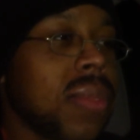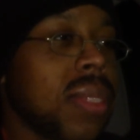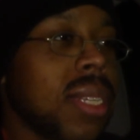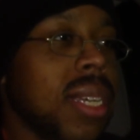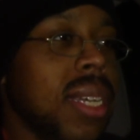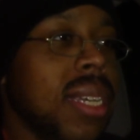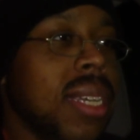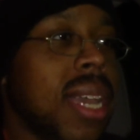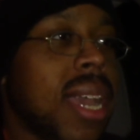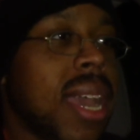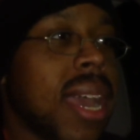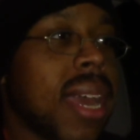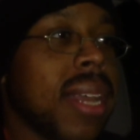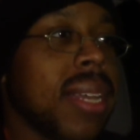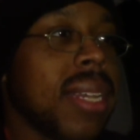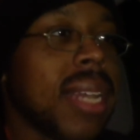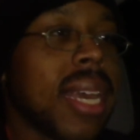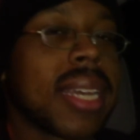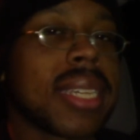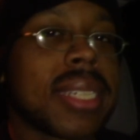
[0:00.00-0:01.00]
yeah,
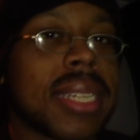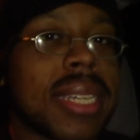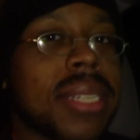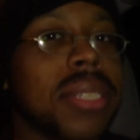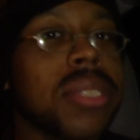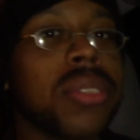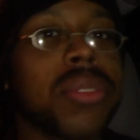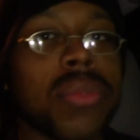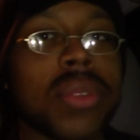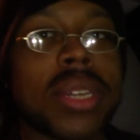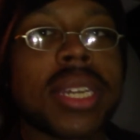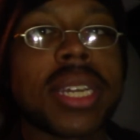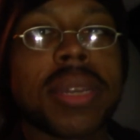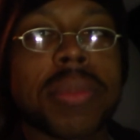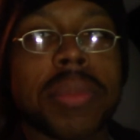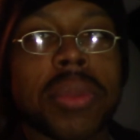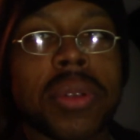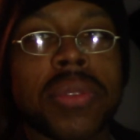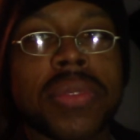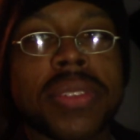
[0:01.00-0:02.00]
that like I said, this is a really
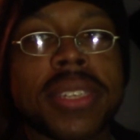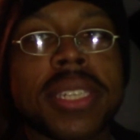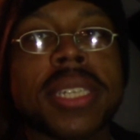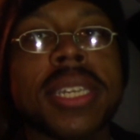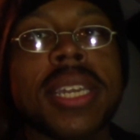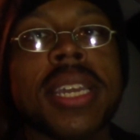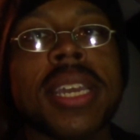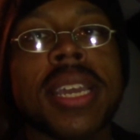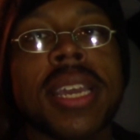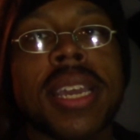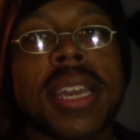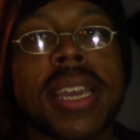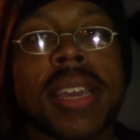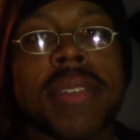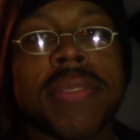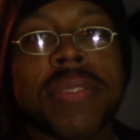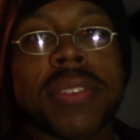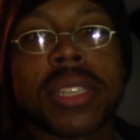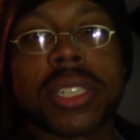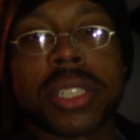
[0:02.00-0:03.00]
good movie.
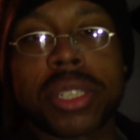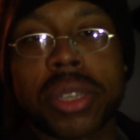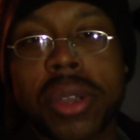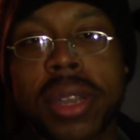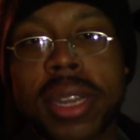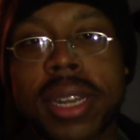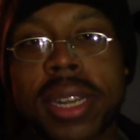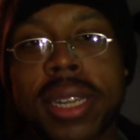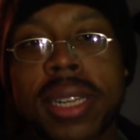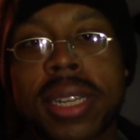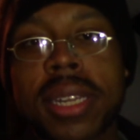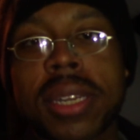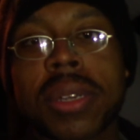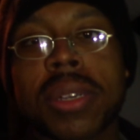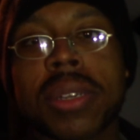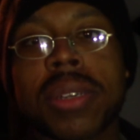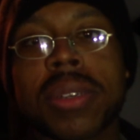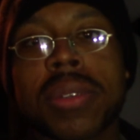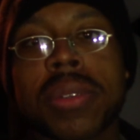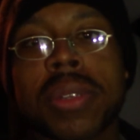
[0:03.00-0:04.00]
If you enjoyed it
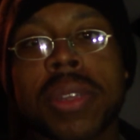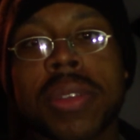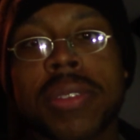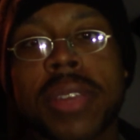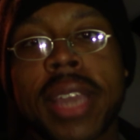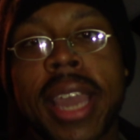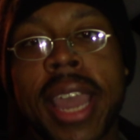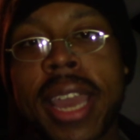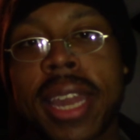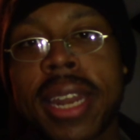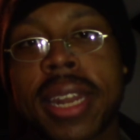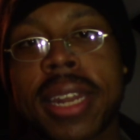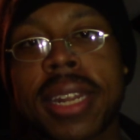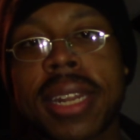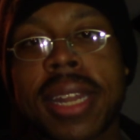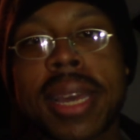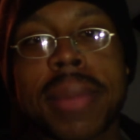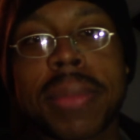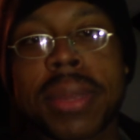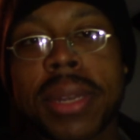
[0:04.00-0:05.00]
or if you hated
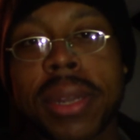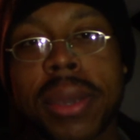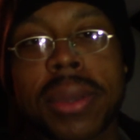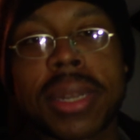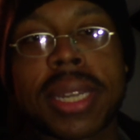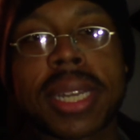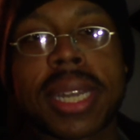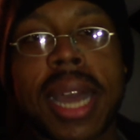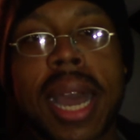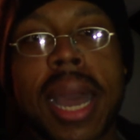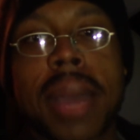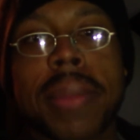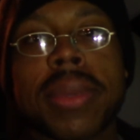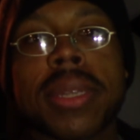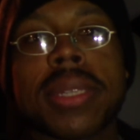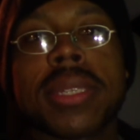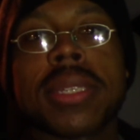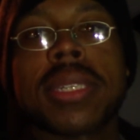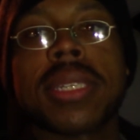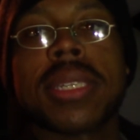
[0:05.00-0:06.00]
it, let me know in the
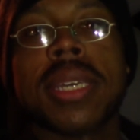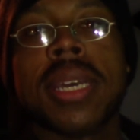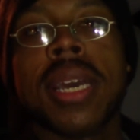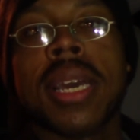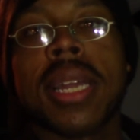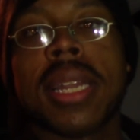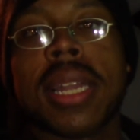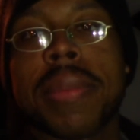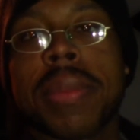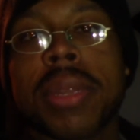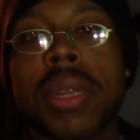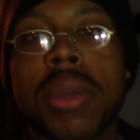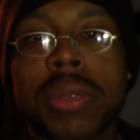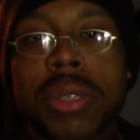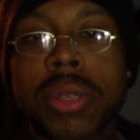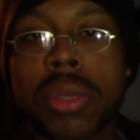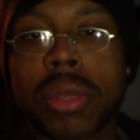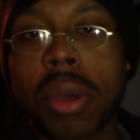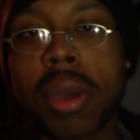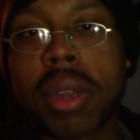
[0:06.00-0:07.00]
comments. Let me know
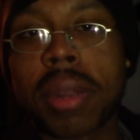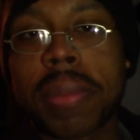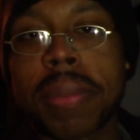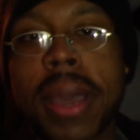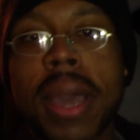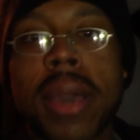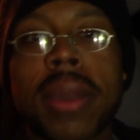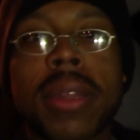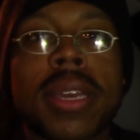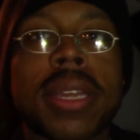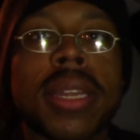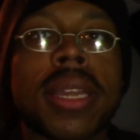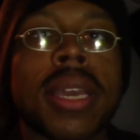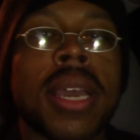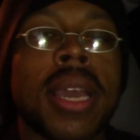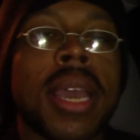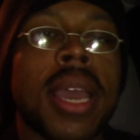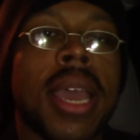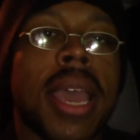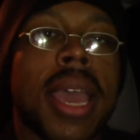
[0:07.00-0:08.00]
what you thought about it.
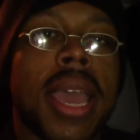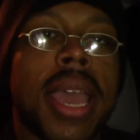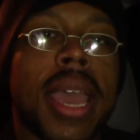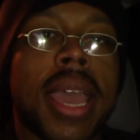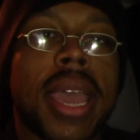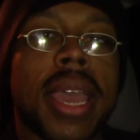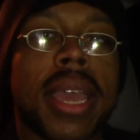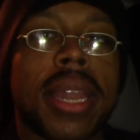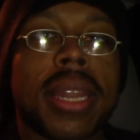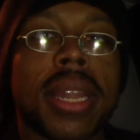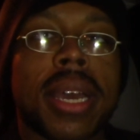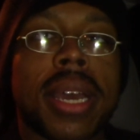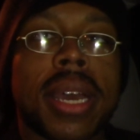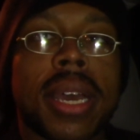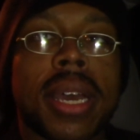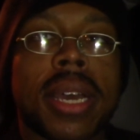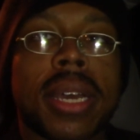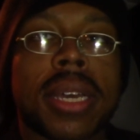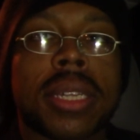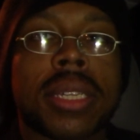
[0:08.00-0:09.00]
And
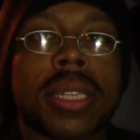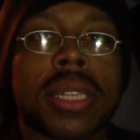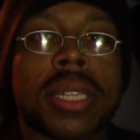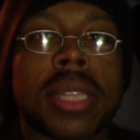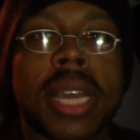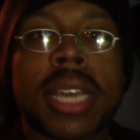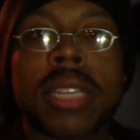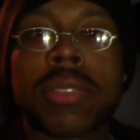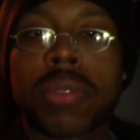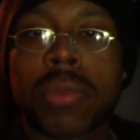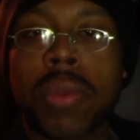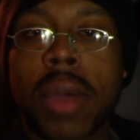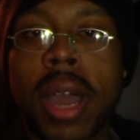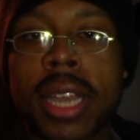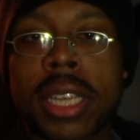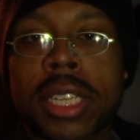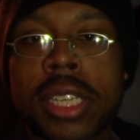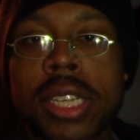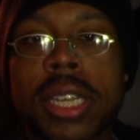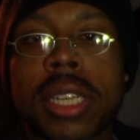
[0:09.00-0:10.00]
uh, thanks for
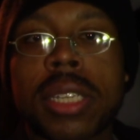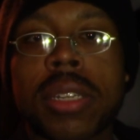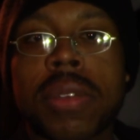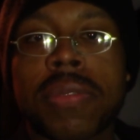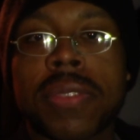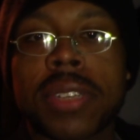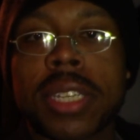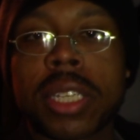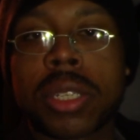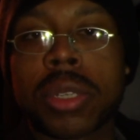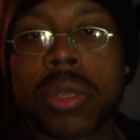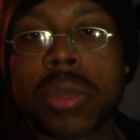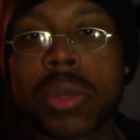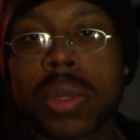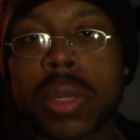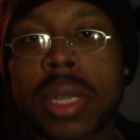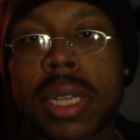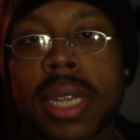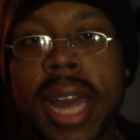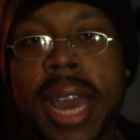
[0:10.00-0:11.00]
watching. Don't forget
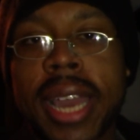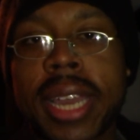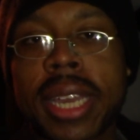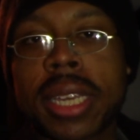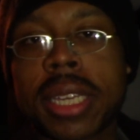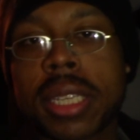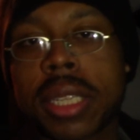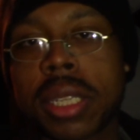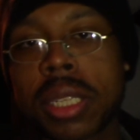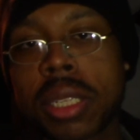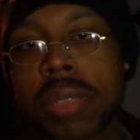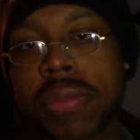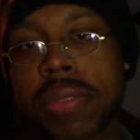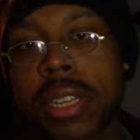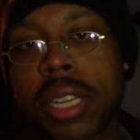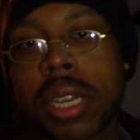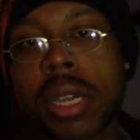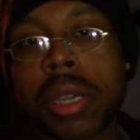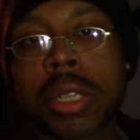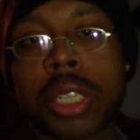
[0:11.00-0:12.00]
to like this
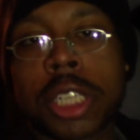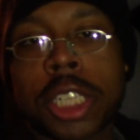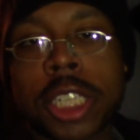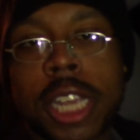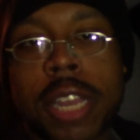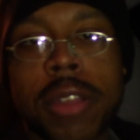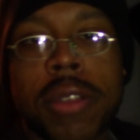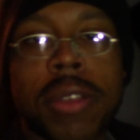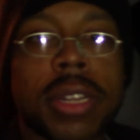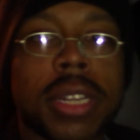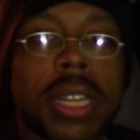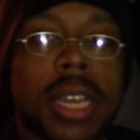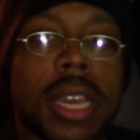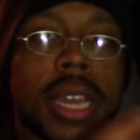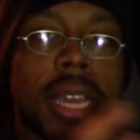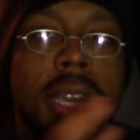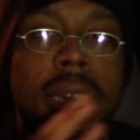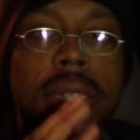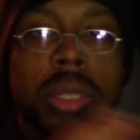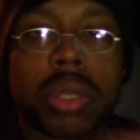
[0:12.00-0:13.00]
video, share it,
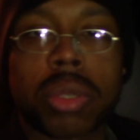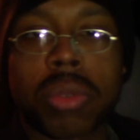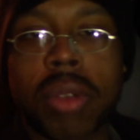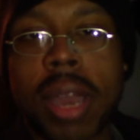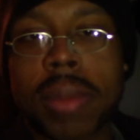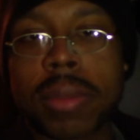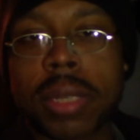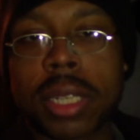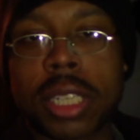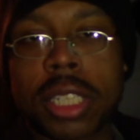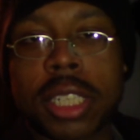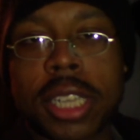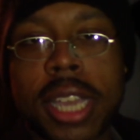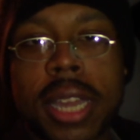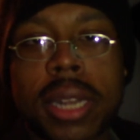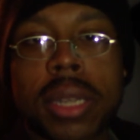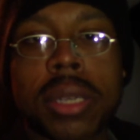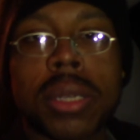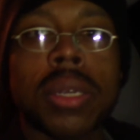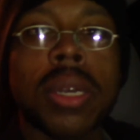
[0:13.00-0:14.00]
and subscribe to the
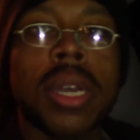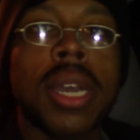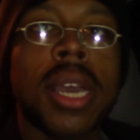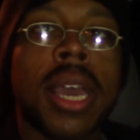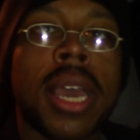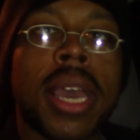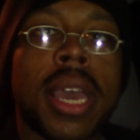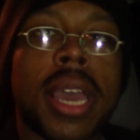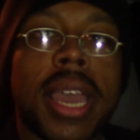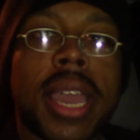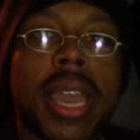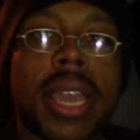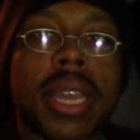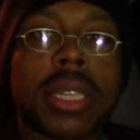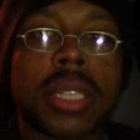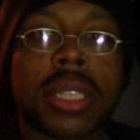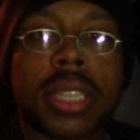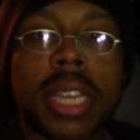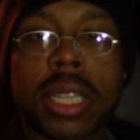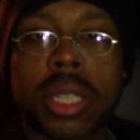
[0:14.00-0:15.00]
channel.
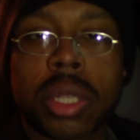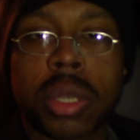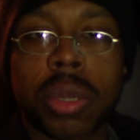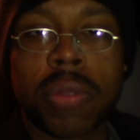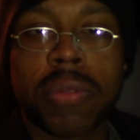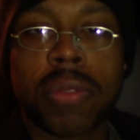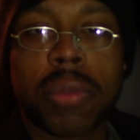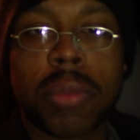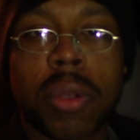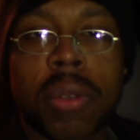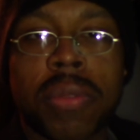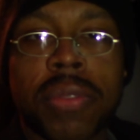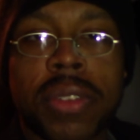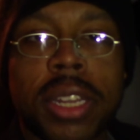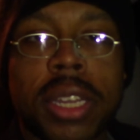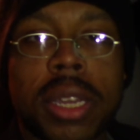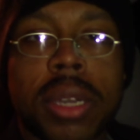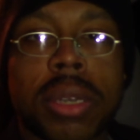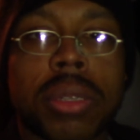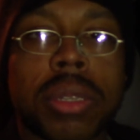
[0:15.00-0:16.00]
And stay tuned for more
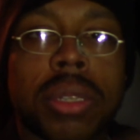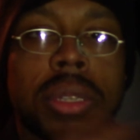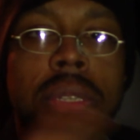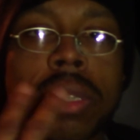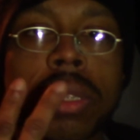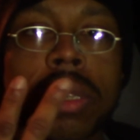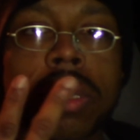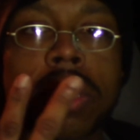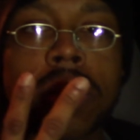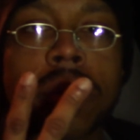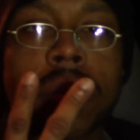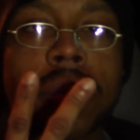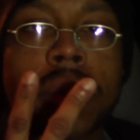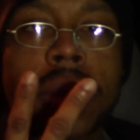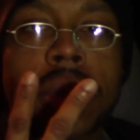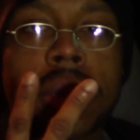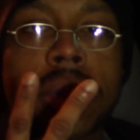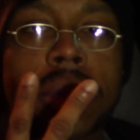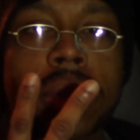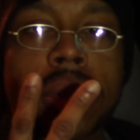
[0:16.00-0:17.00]
videos.
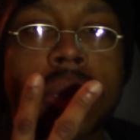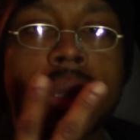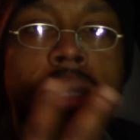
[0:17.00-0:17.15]
Peace.